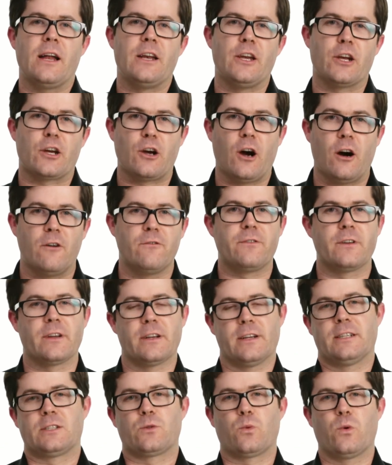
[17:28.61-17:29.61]
and you're
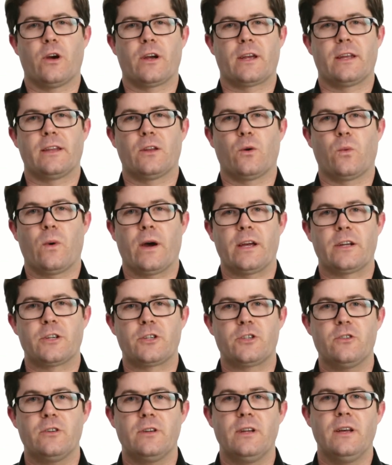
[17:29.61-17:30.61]
confident it's working the way it
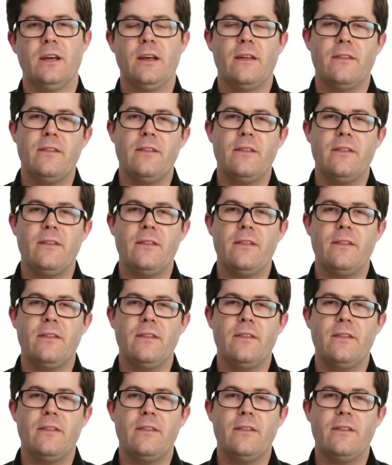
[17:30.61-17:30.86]
should,